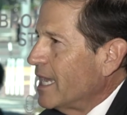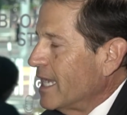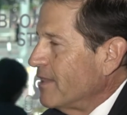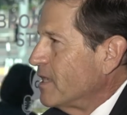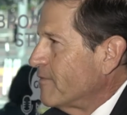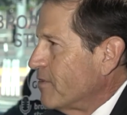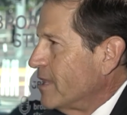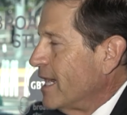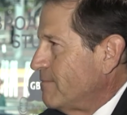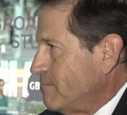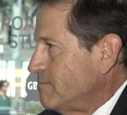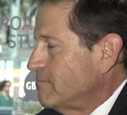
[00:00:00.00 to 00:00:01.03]
And I think for that
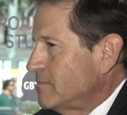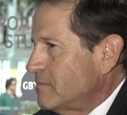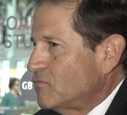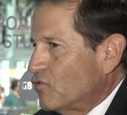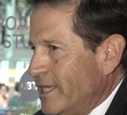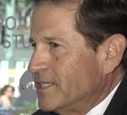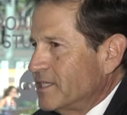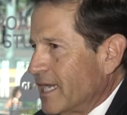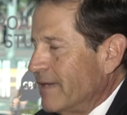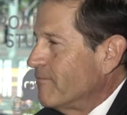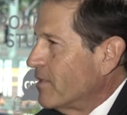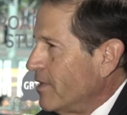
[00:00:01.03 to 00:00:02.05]
reason,
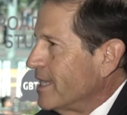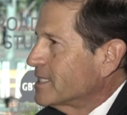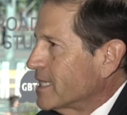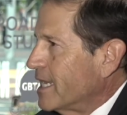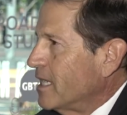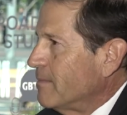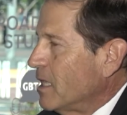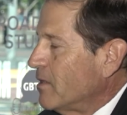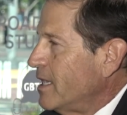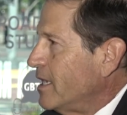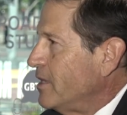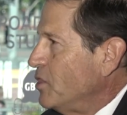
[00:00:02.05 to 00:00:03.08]
I'm very excited about
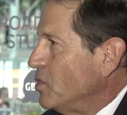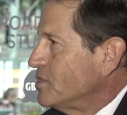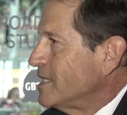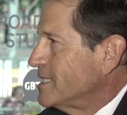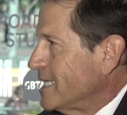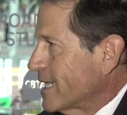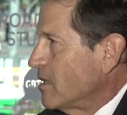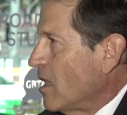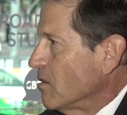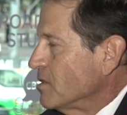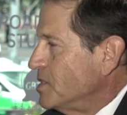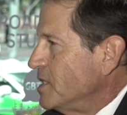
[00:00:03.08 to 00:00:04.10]
it. And using
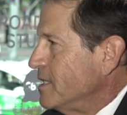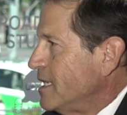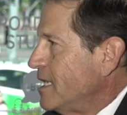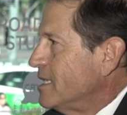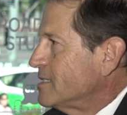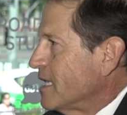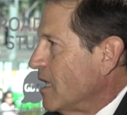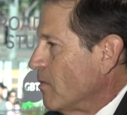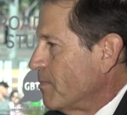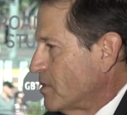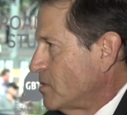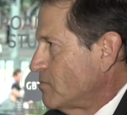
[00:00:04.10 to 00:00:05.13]
technology to help
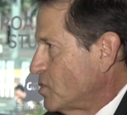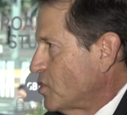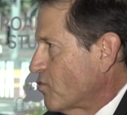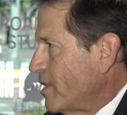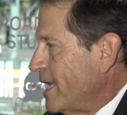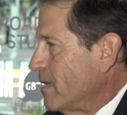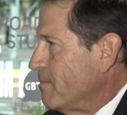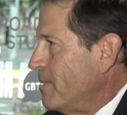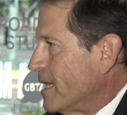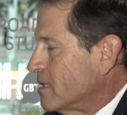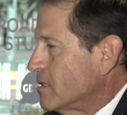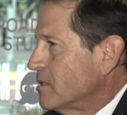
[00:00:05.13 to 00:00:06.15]
create a
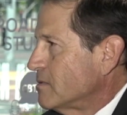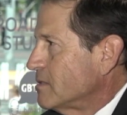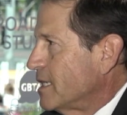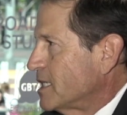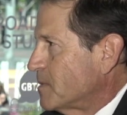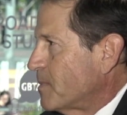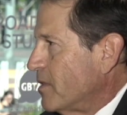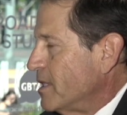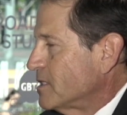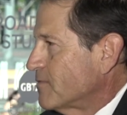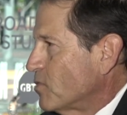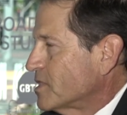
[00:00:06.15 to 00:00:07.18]
better
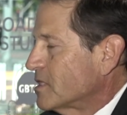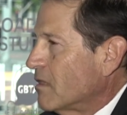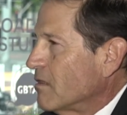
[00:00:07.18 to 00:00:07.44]
experience for Star